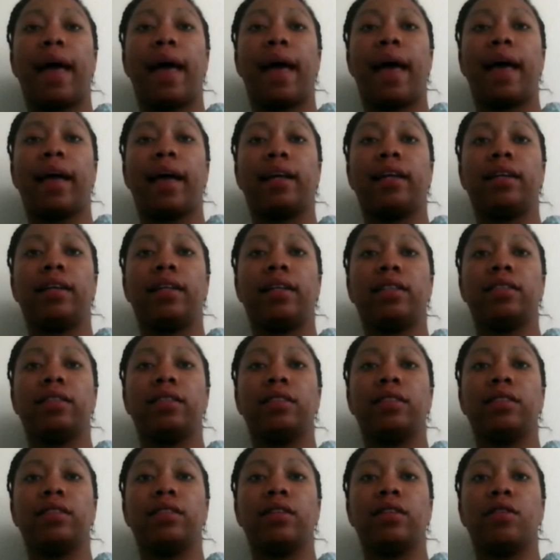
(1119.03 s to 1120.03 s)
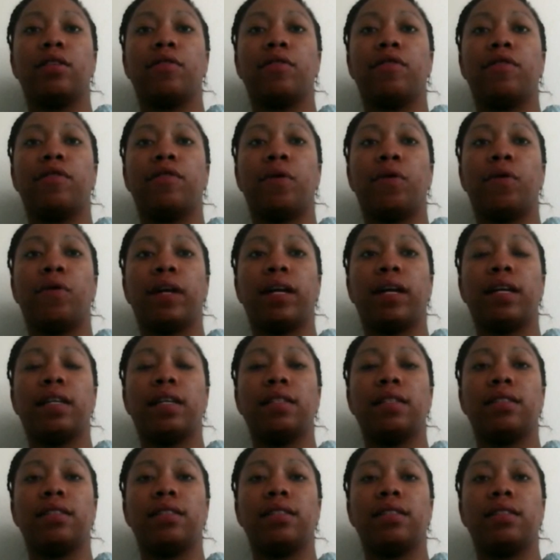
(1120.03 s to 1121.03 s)
Bring back the
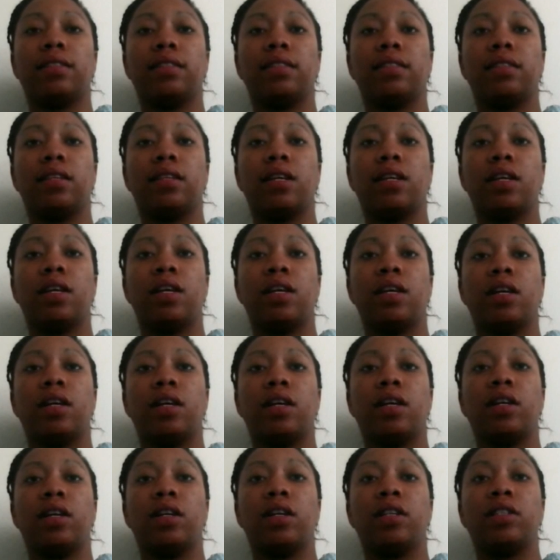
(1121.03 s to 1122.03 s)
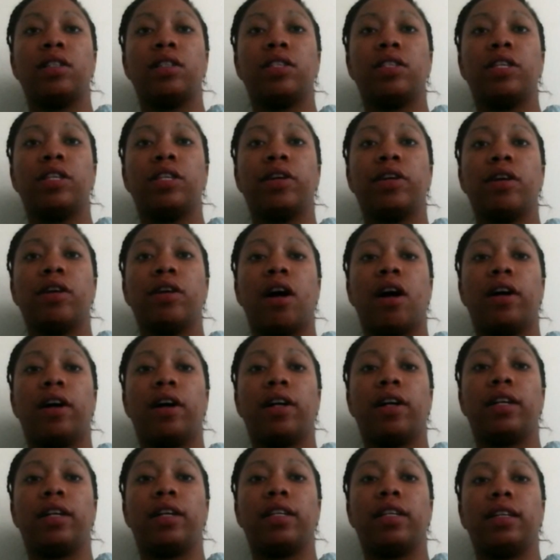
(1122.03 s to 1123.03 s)
focus to
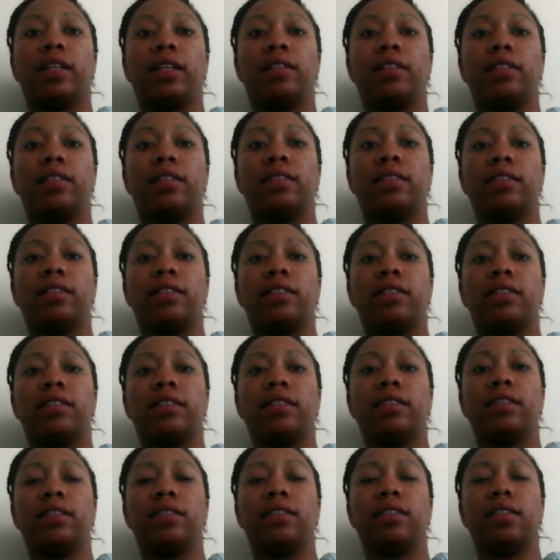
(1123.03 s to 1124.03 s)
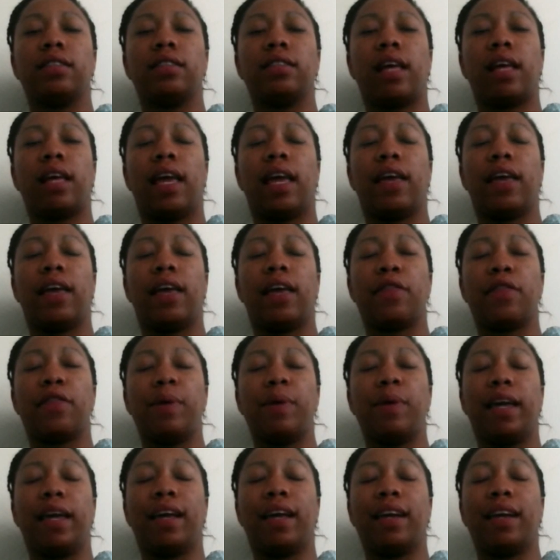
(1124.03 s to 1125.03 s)
your heart
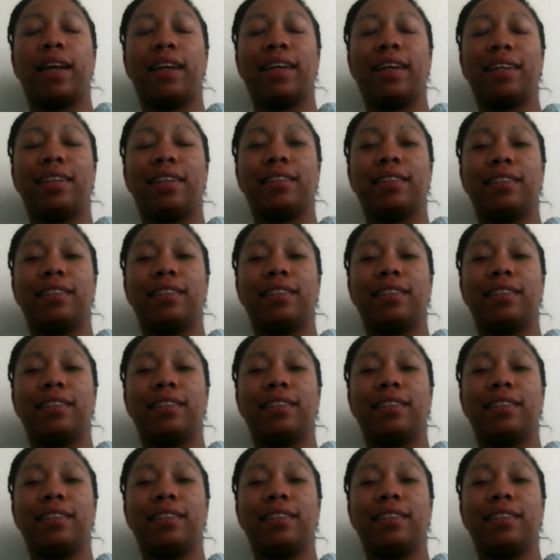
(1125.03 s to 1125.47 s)
and the pink.